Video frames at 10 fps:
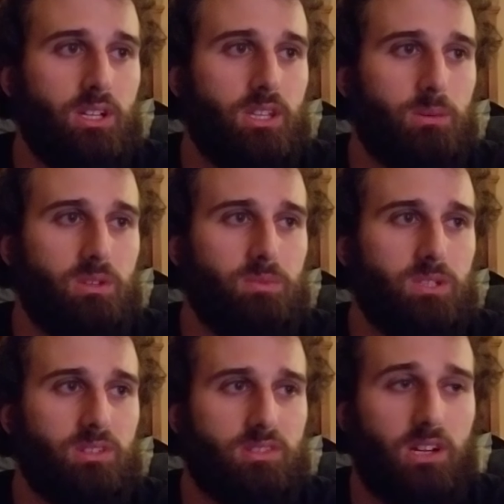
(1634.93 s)
we've
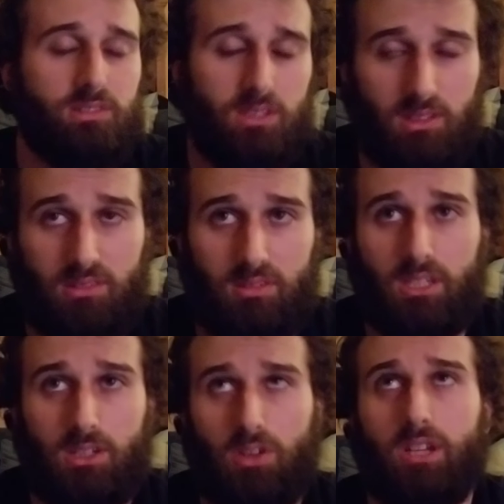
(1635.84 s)
been discussing, these
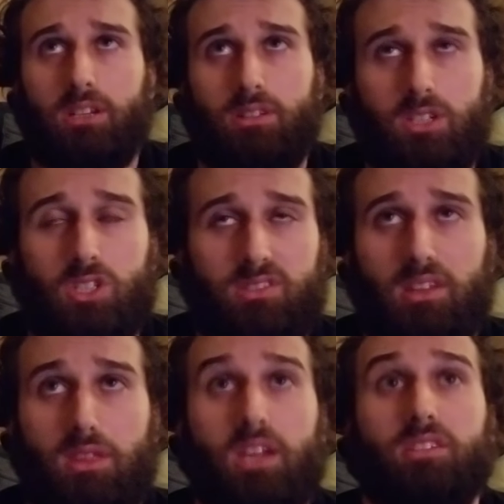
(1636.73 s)
ingrained, I shouldn't
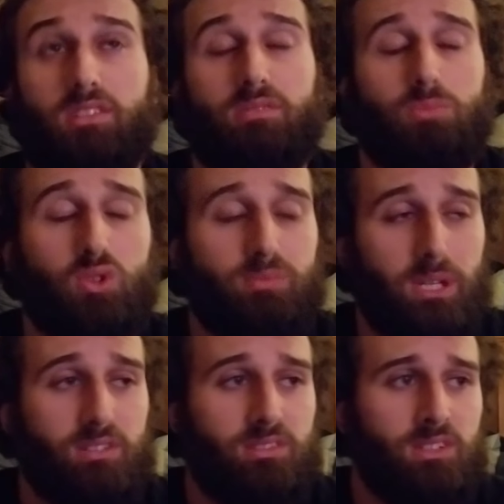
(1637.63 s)
say things, these
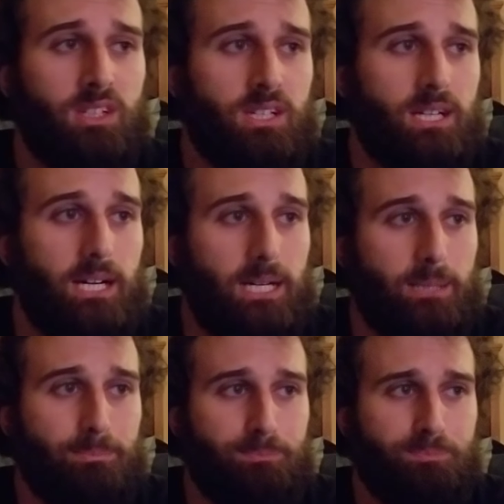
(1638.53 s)
movements,
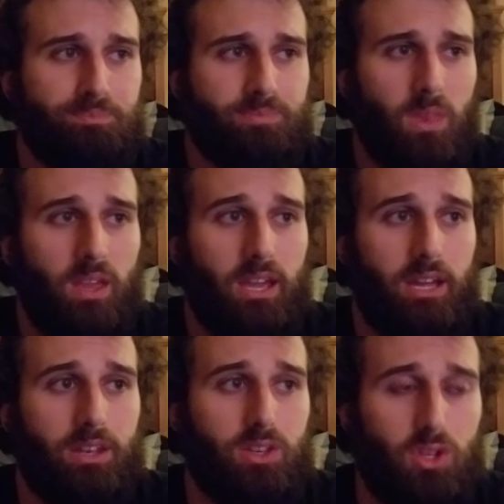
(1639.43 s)

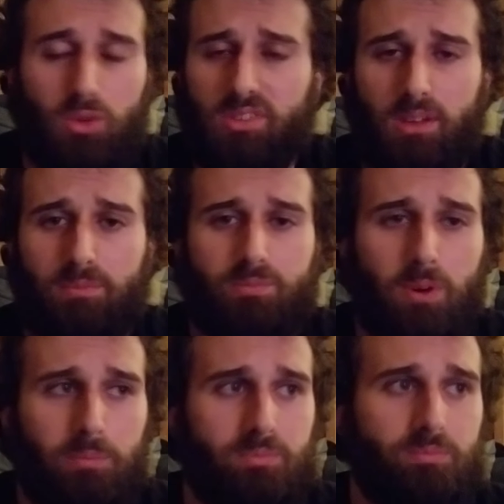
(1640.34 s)
and use them
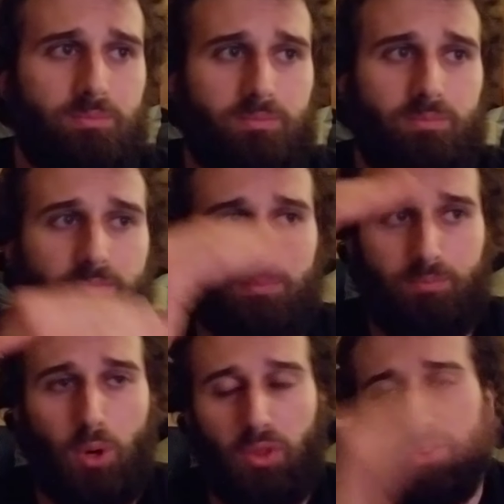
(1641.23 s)
from
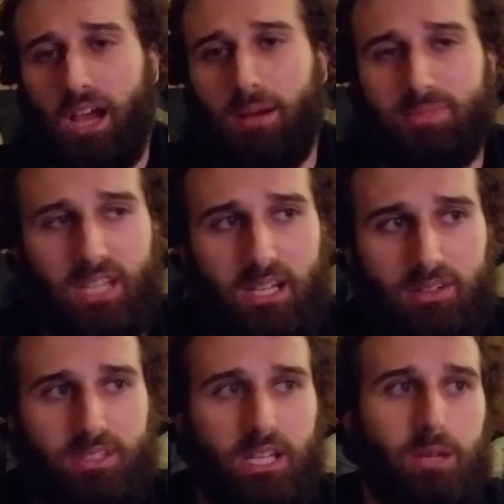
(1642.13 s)
both top
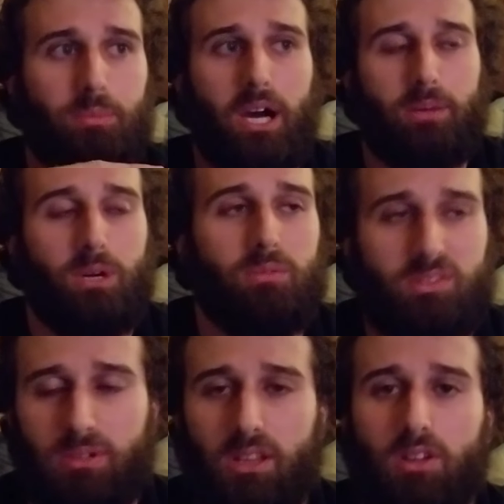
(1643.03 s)
down and bottom up.
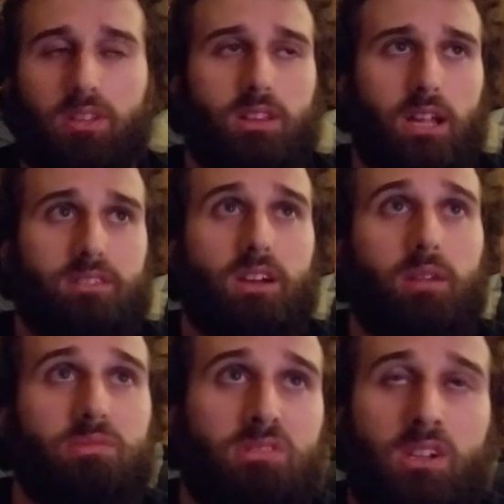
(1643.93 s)
So a lot of
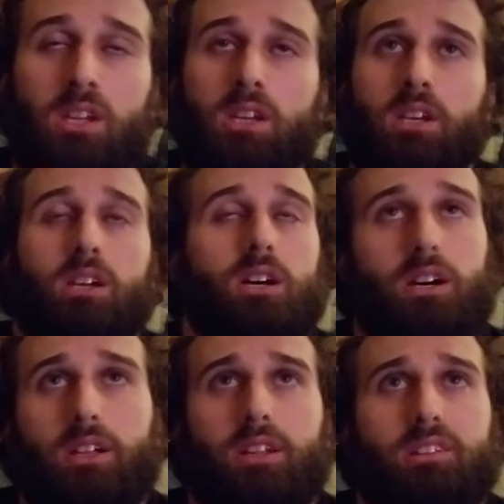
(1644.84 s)
times,
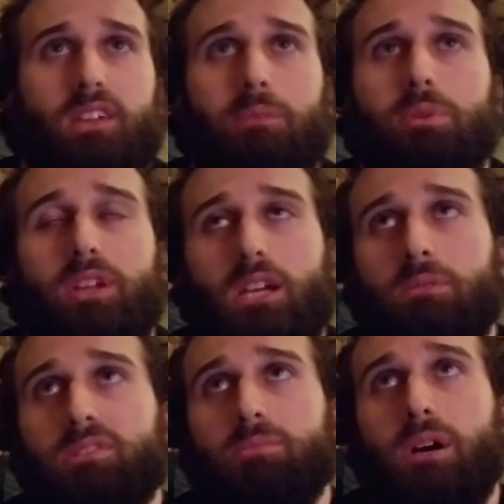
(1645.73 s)
an example that
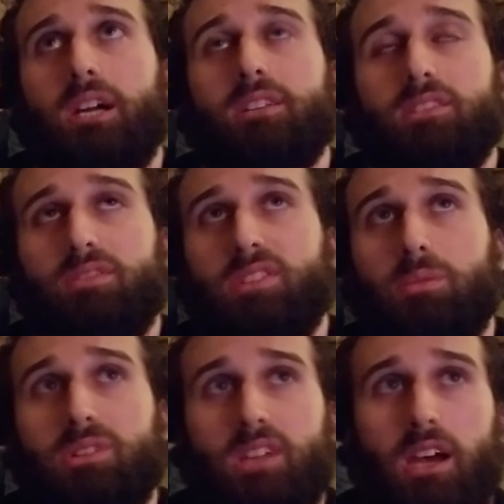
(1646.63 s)
comes to mind is if
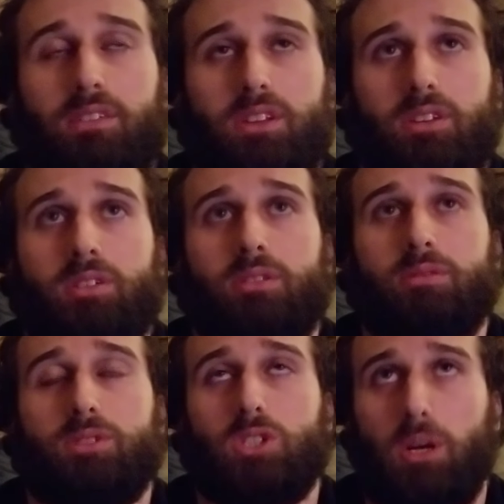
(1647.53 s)
someone's having
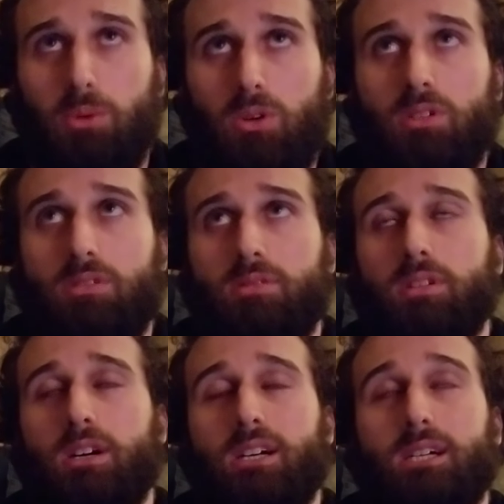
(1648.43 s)
trouble,
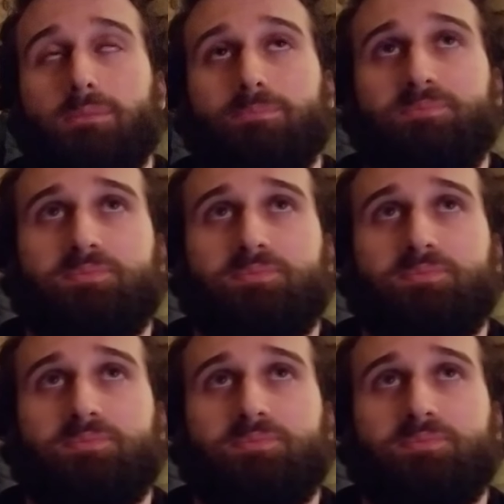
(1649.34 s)
a